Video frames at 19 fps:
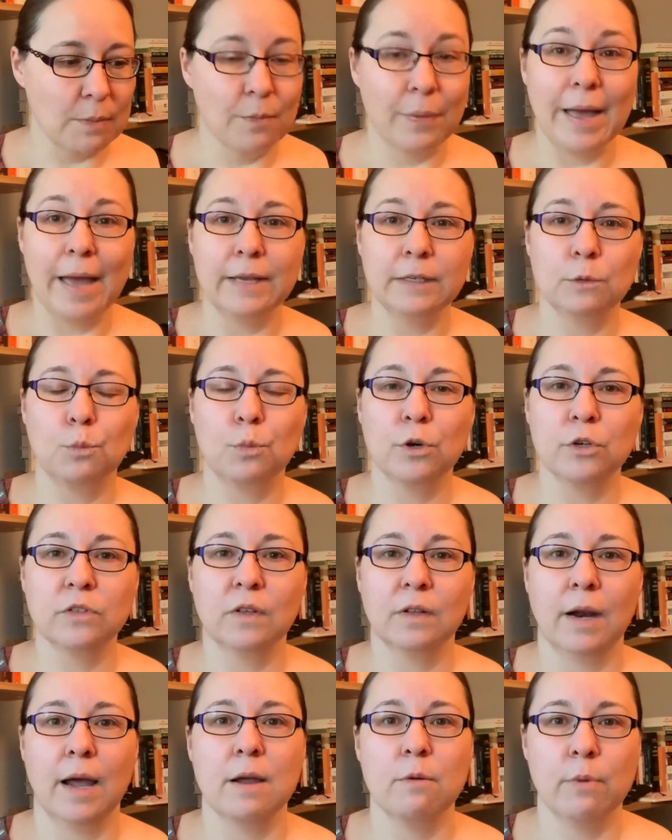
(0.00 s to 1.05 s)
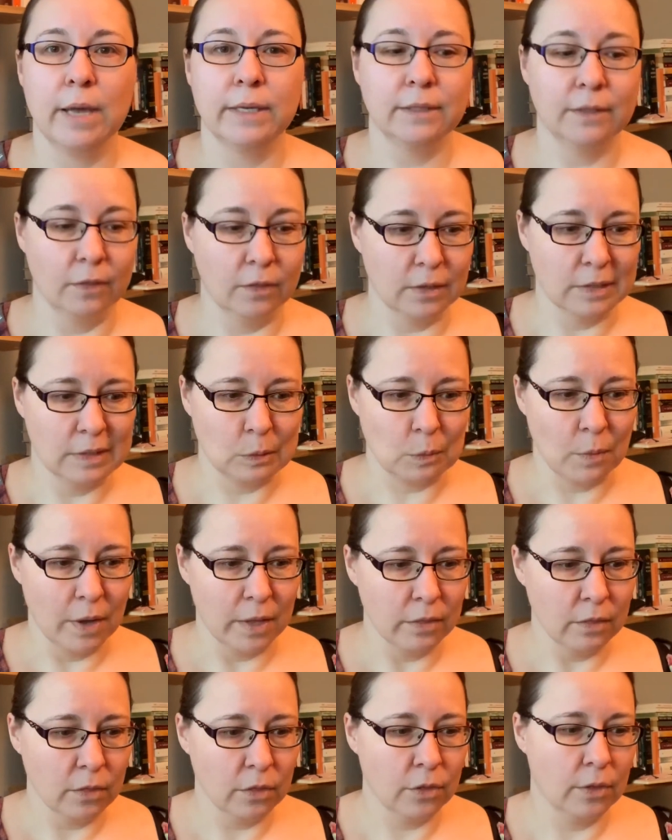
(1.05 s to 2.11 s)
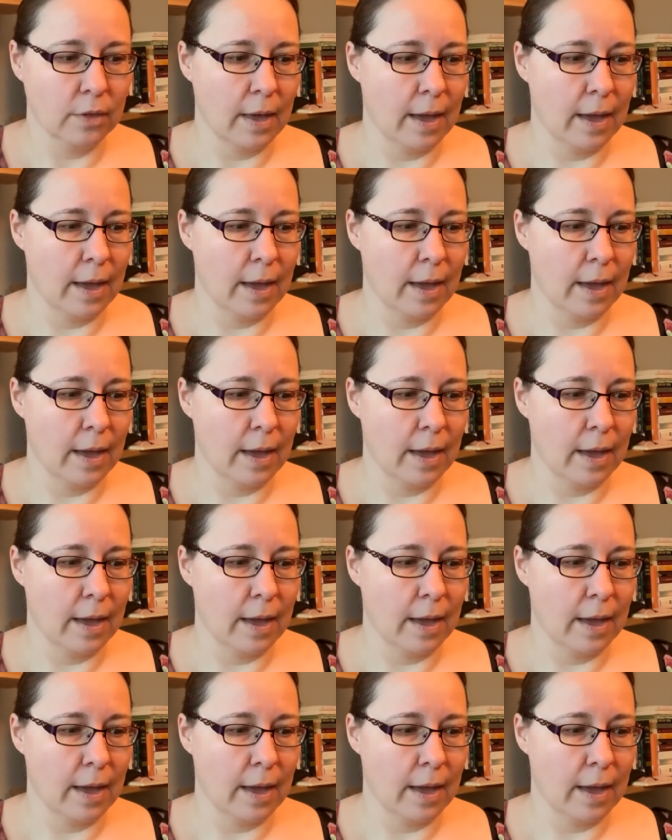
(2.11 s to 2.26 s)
banned books that I read this month.